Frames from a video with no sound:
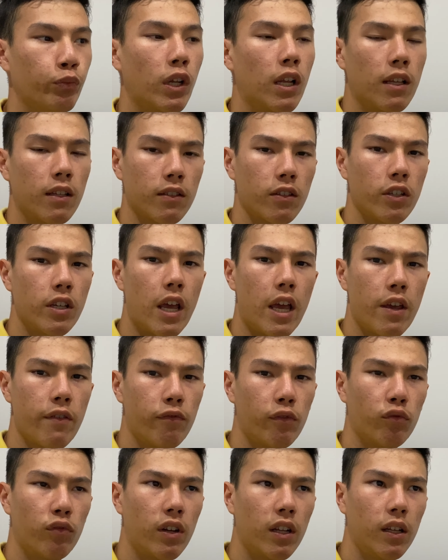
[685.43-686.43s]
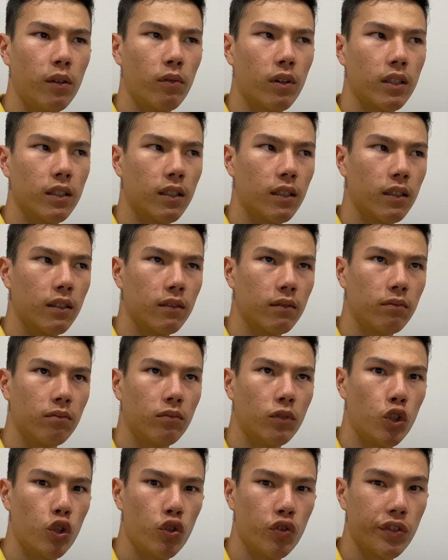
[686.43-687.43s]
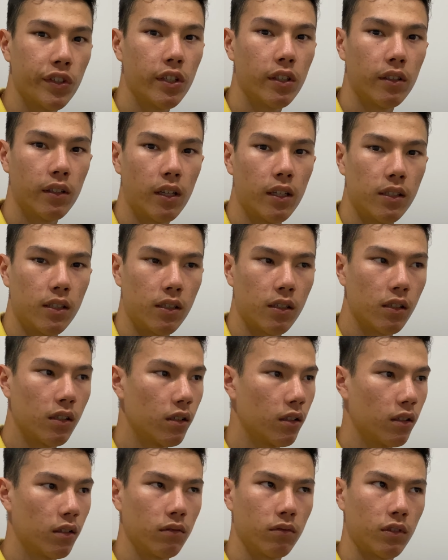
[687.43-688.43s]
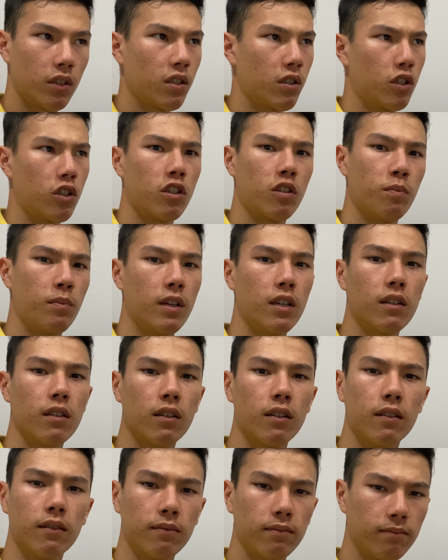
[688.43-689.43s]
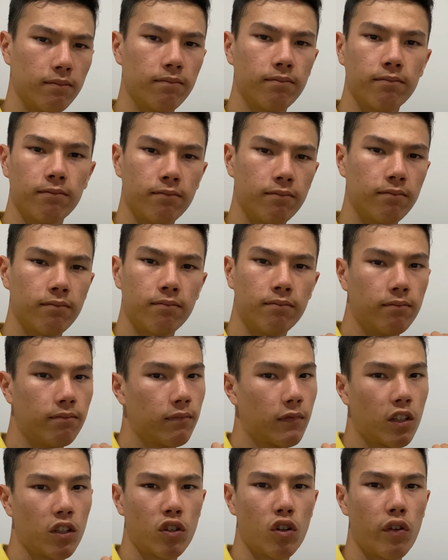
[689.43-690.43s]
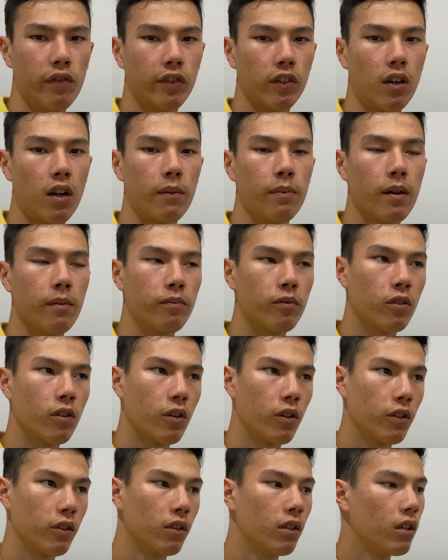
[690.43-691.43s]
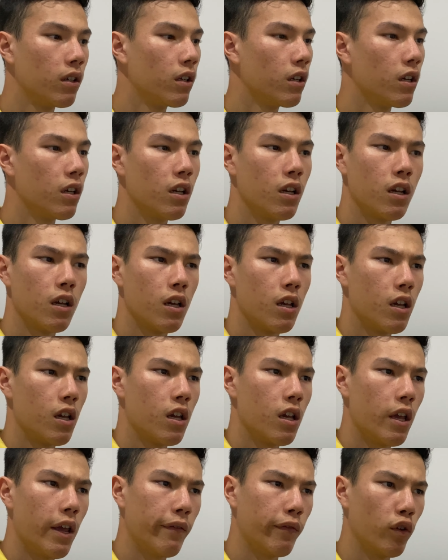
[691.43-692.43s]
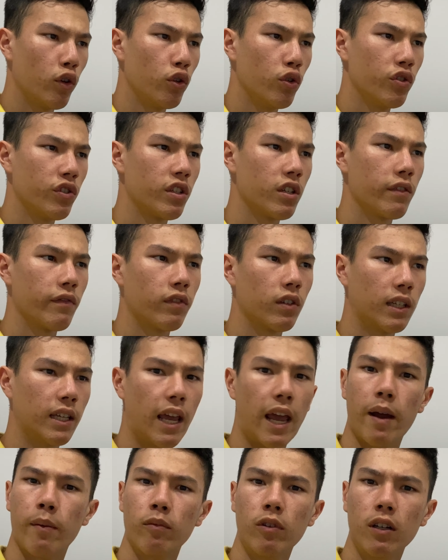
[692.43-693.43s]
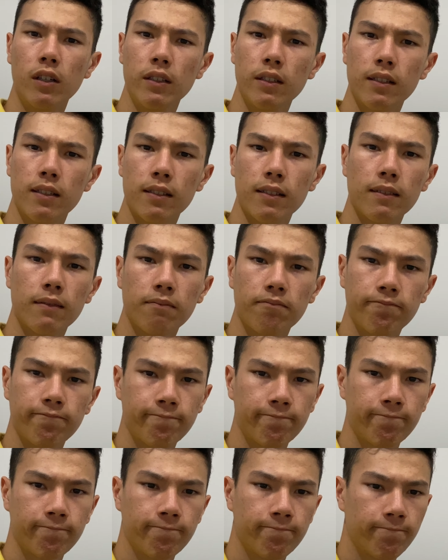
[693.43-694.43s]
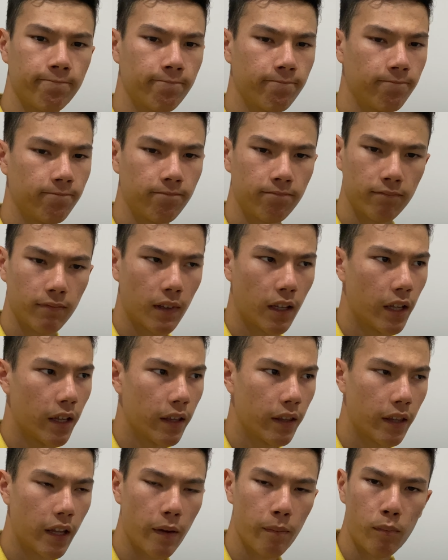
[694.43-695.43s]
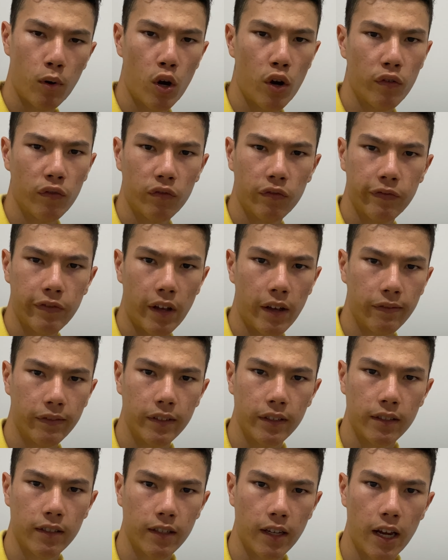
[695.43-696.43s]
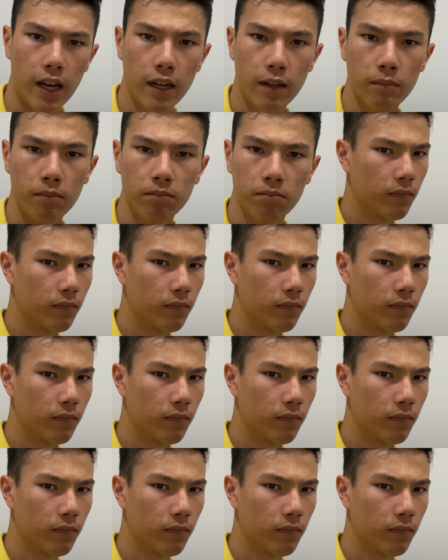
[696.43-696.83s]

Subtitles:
So yeah, if you really want to use it as a speaker, go for the iPad Pro. If you're using it for cameras, they both have the same